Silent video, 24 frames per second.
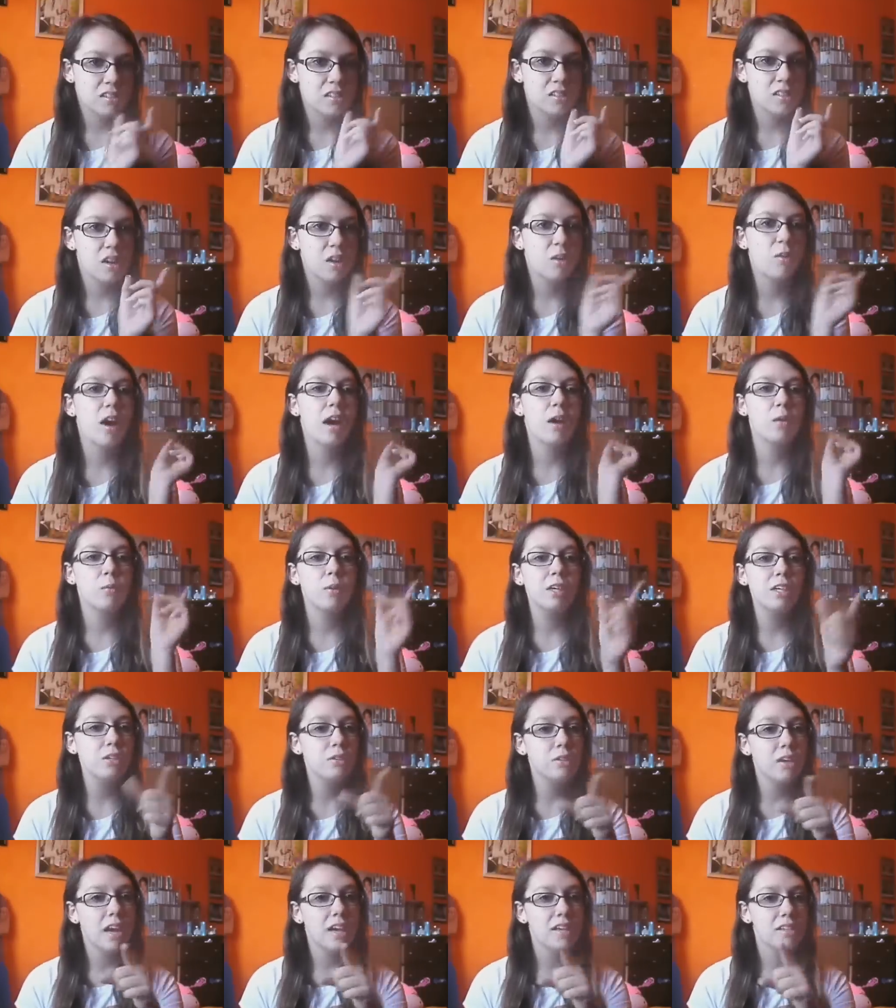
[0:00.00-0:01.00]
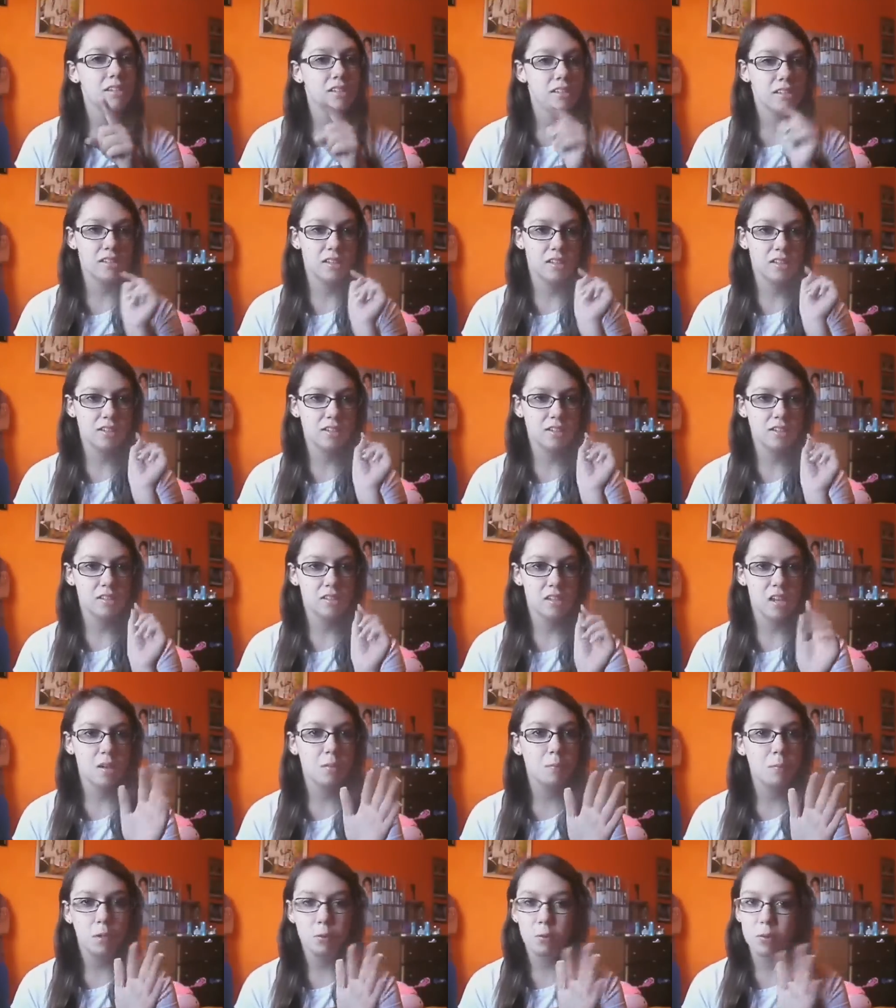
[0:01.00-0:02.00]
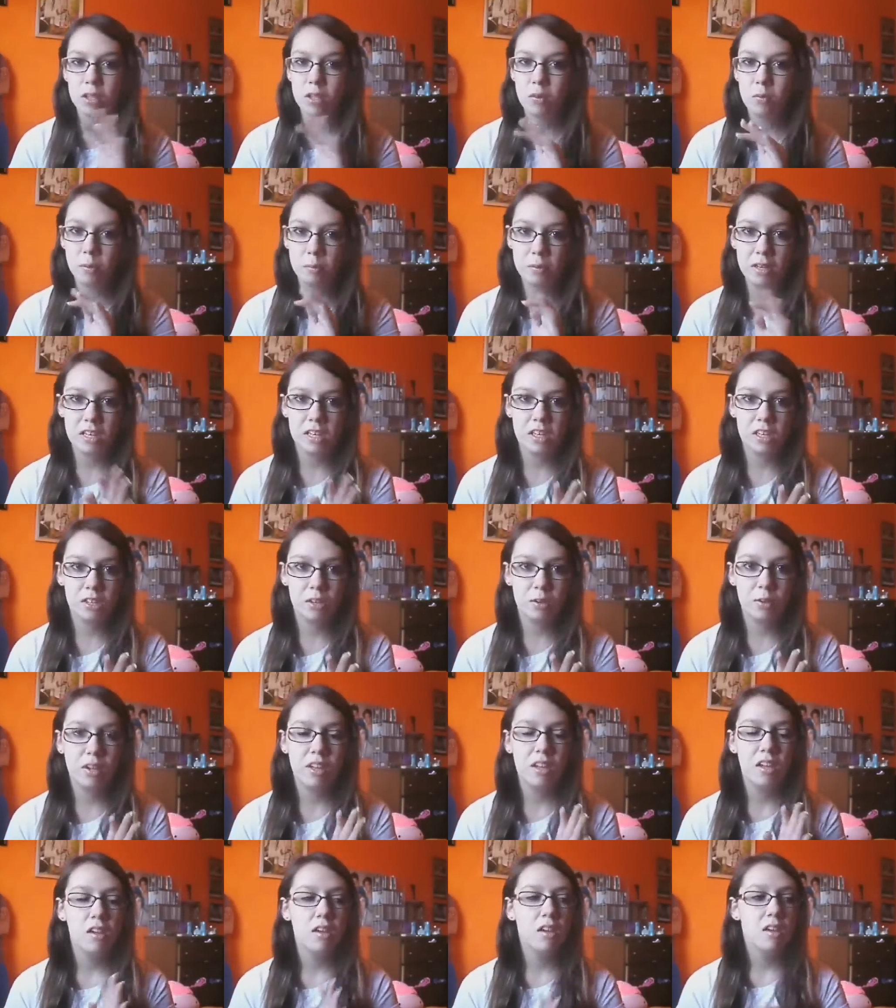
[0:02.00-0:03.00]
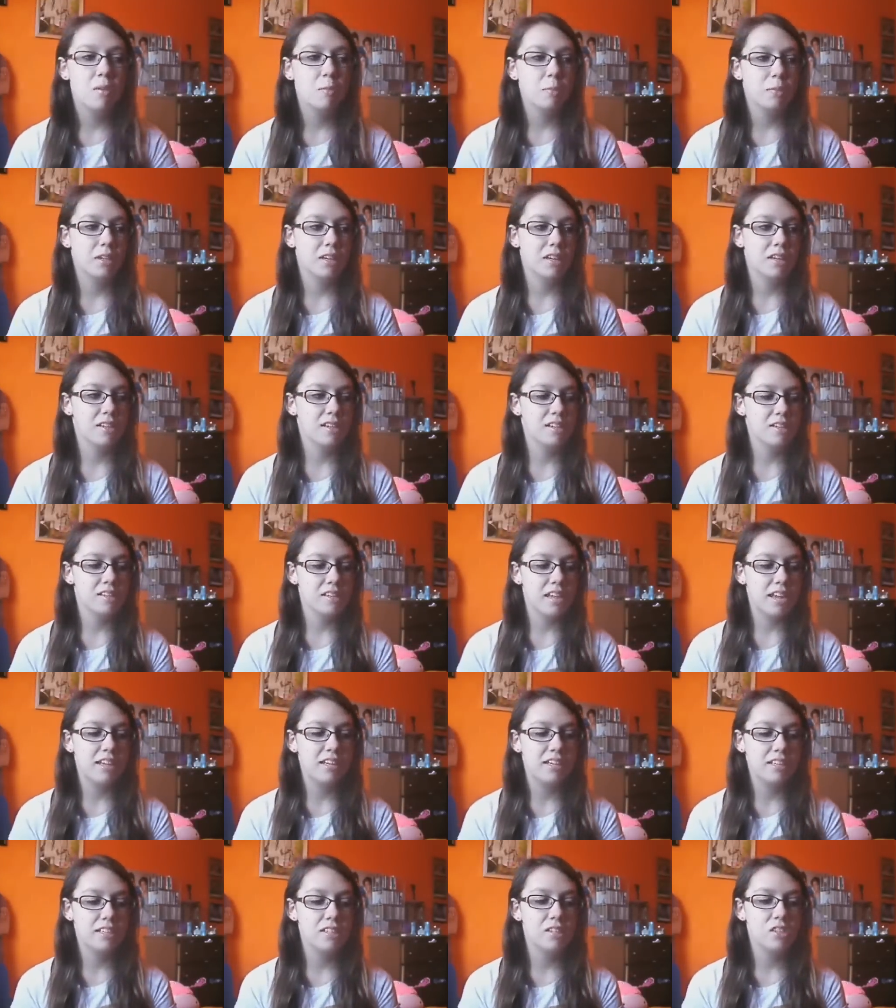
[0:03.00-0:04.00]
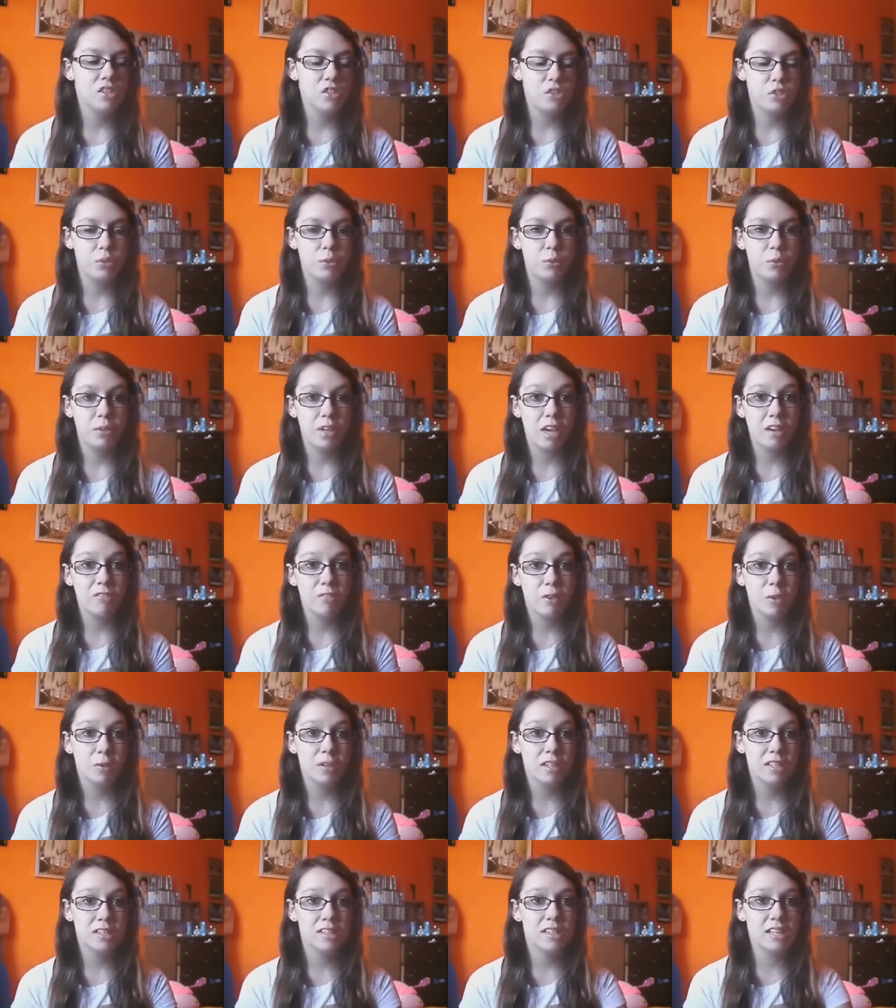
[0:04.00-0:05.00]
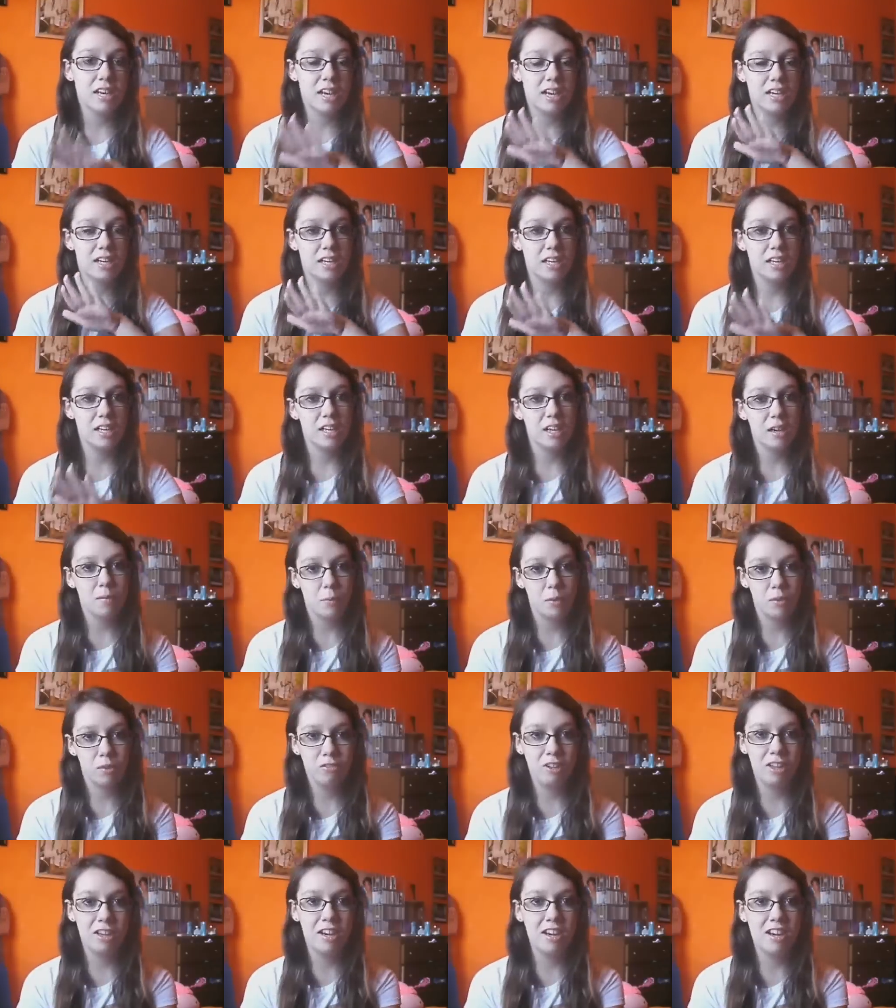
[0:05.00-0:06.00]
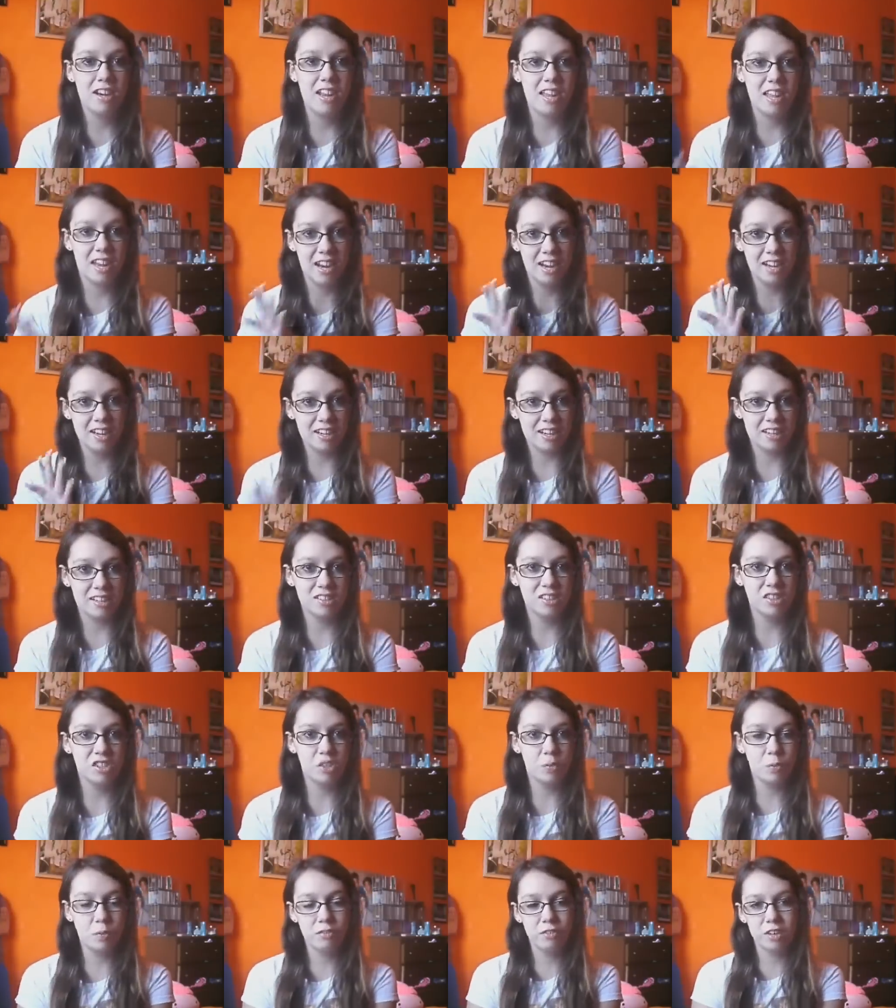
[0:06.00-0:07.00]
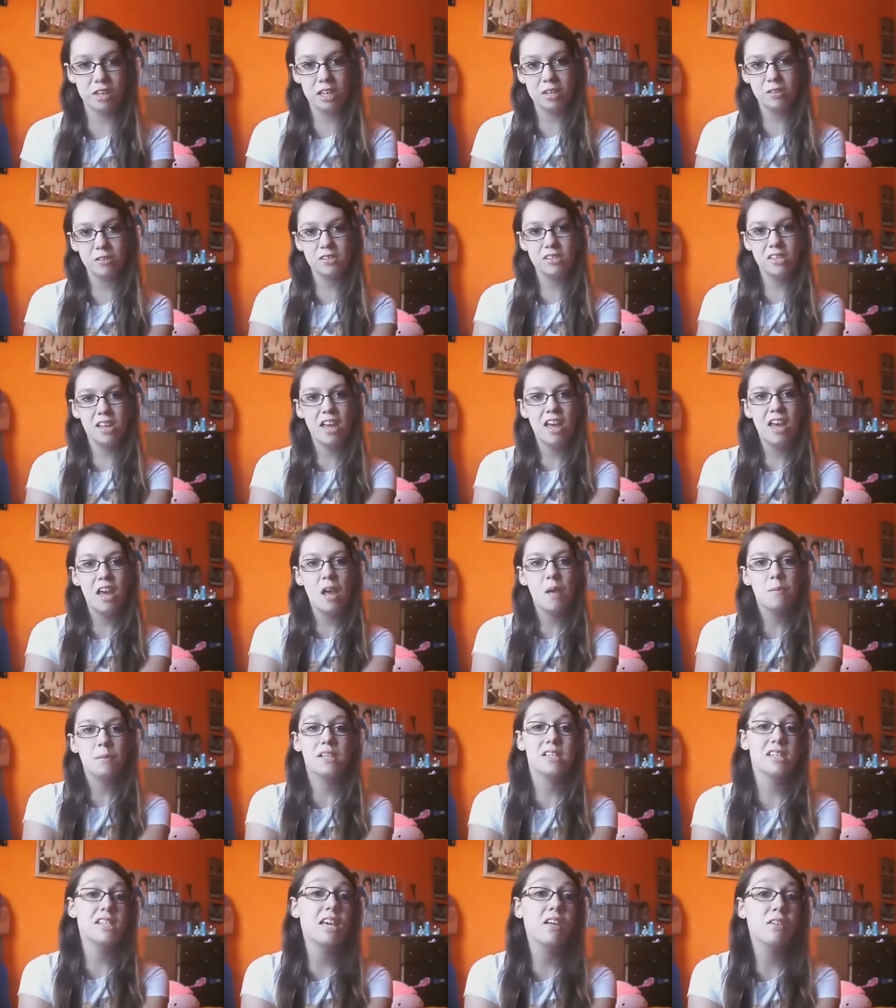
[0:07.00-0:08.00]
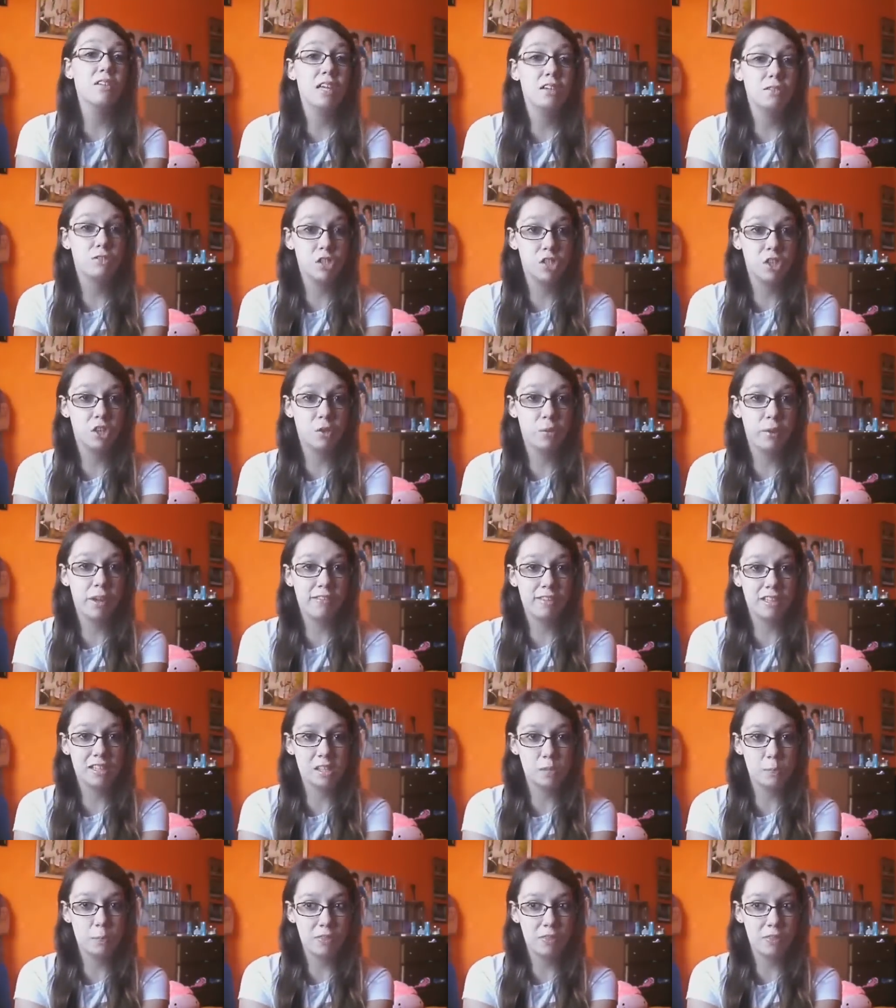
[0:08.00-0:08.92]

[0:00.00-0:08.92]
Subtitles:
So, I want you guys to tell me what you want me to do, because I need to get focused, and I need to get motivated, and I need to do more videos. Because I only have two, and that's